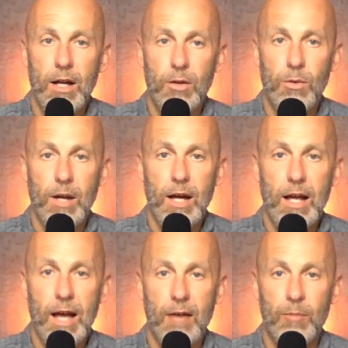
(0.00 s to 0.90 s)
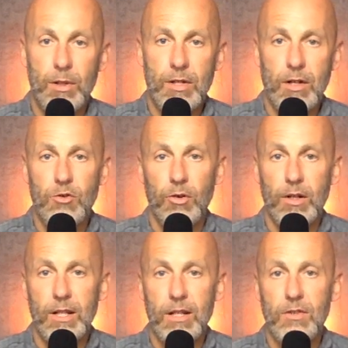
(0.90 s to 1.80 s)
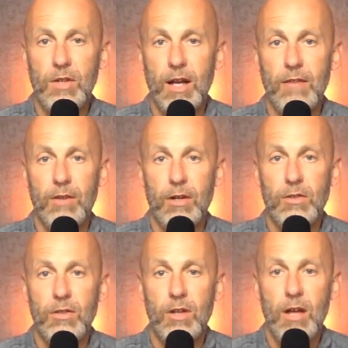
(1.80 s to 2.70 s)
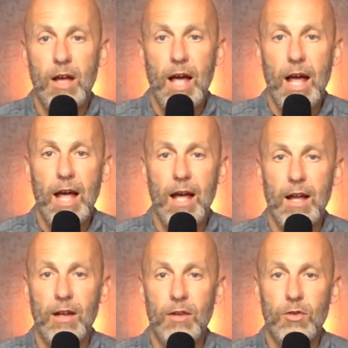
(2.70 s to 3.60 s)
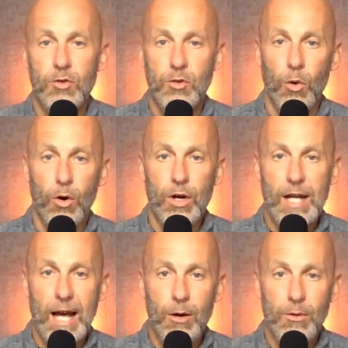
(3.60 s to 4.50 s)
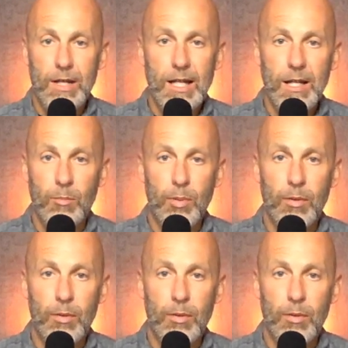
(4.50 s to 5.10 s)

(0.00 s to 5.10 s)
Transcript: You and I have potential on the inside of us, and stored down deep,